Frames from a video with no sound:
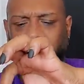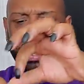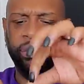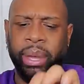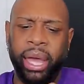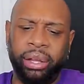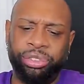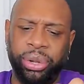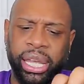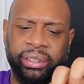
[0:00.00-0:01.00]
away from
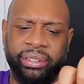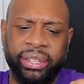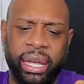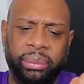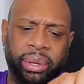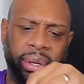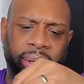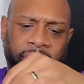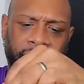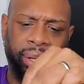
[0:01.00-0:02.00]
Alcatraz or something.
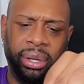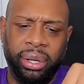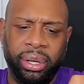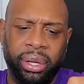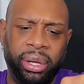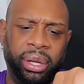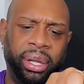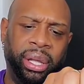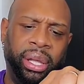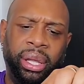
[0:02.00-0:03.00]
Oh,
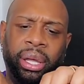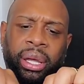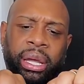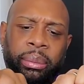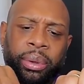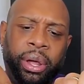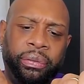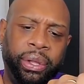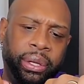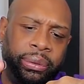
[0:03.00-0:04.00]
come on
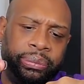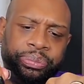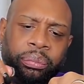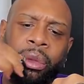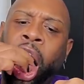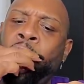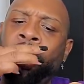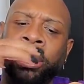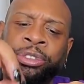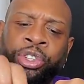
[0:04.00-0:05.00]
up here.
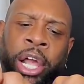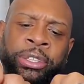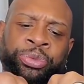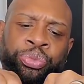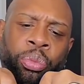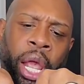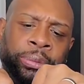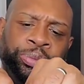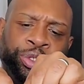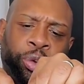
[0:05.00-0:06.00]
Mmm,
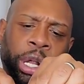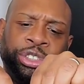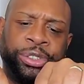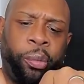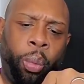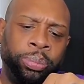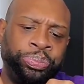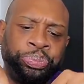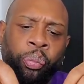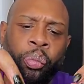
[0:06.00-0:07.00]
mmm, crunchy.
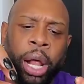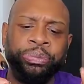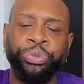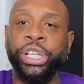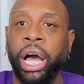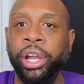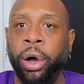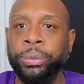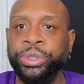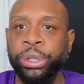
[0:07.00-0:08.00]
Y'all
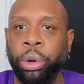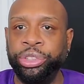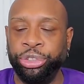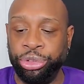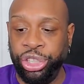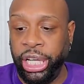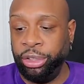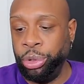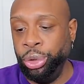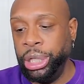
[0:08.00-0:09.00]
know the rotisserie
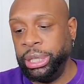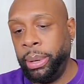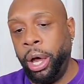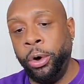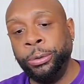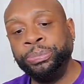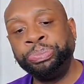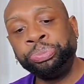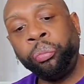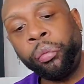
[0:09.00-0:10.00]
chicken when you get them home,
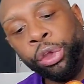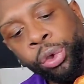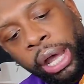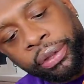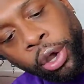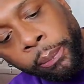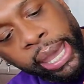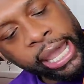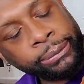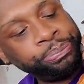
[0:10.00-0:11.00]
you have to go
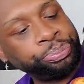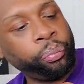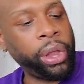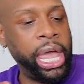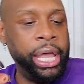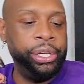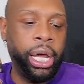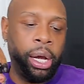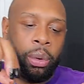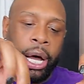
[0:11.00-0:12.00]
back and
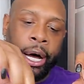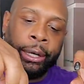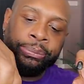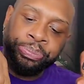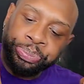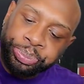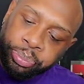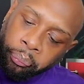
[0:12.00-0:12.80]
da um,